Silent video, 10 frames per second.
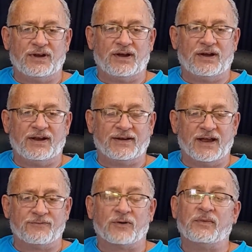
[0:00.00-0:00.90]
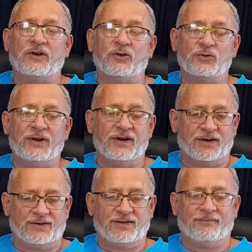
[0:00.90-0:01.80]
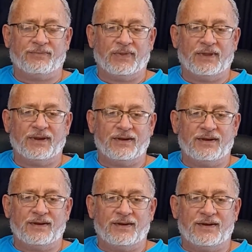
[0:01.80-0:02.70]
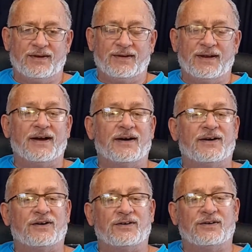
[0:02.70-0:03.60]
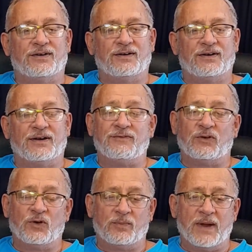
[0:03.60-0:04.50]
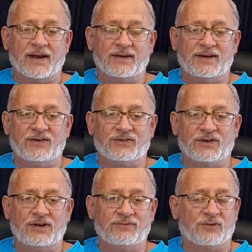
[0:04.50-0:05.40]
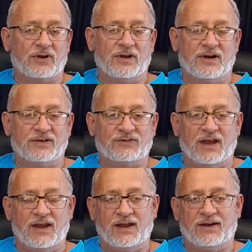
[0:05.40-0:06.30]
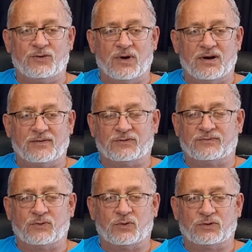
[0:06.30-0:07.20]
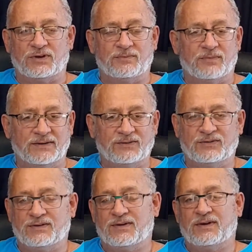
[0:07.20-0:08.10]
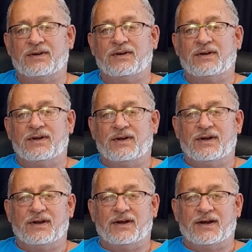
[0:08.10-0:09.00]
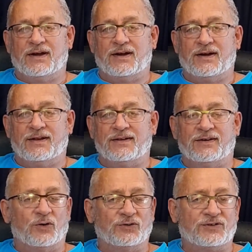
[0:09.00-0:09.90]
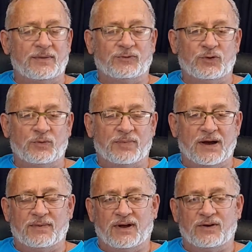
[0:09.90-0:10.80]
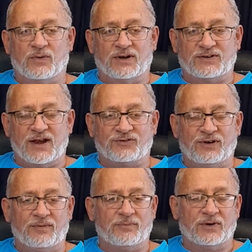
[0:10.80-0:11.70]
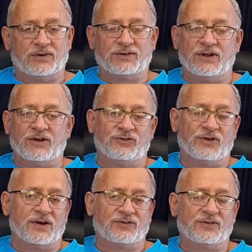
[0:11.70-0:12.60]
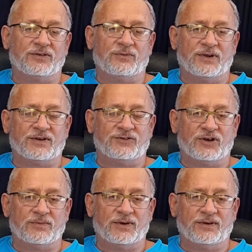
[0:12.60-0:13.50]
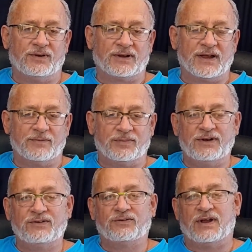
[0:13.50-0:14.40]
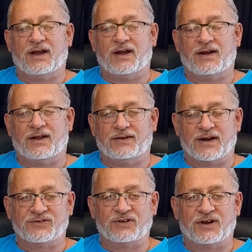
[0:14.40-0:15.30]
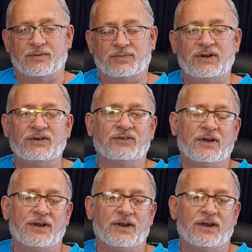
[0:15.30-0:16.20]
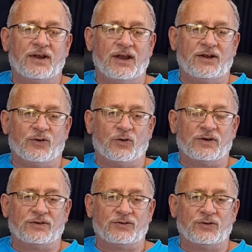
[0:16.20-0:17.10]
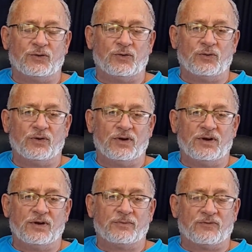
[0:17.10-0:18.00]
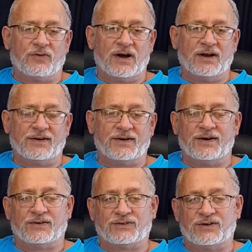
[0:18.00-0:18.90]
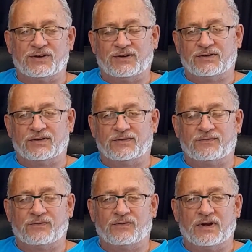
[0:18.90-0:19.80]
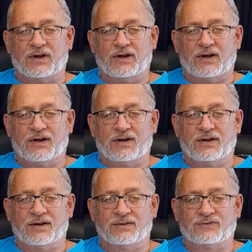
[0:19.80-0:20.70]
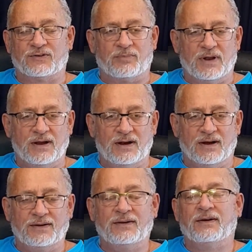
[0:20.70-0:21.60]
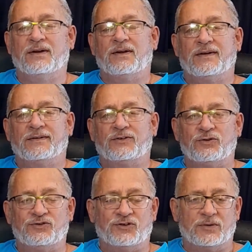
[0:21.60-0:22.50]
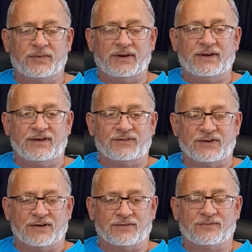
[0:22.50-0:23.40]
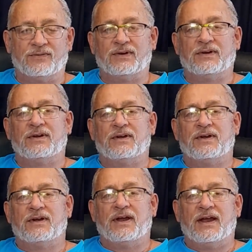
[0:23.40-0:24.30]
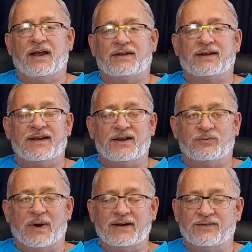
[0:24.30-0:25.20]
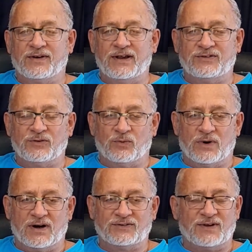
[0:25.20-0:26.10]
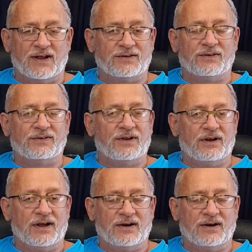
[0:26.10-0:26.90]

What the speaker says: it came from and who did it. Now, if you look back at the history for the last, say, 12 to 14 months, the Nord Stream 2 pipeline was actually built in conjunction with the German companies and the Russian companies in order to provide an alternative supply line to Germany itself. And the main reason was that the